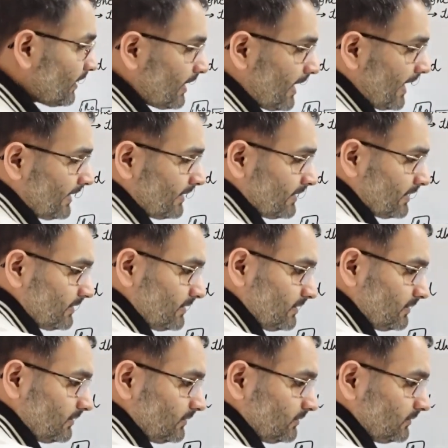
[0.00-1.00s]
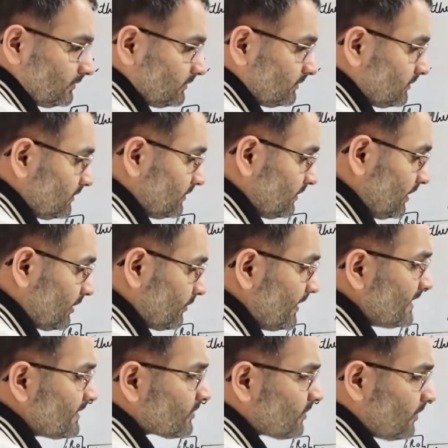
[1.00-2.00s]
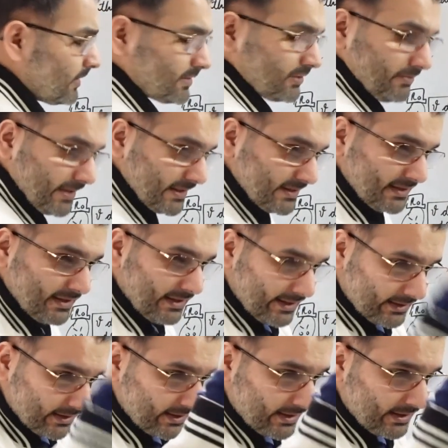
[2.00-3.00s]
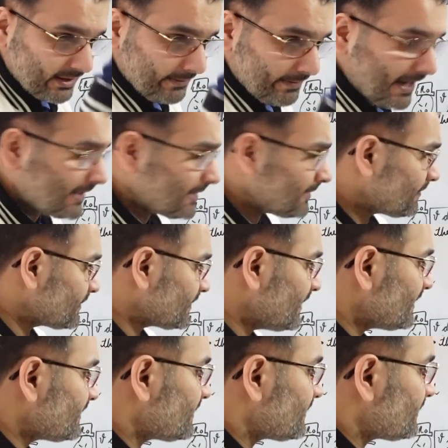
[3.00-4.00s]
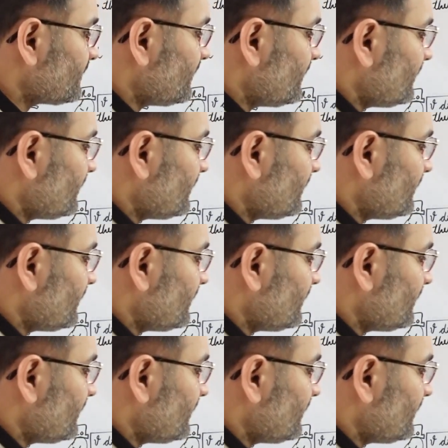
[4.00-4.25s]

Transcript: And the Queen's Court, so basically in the appellate process,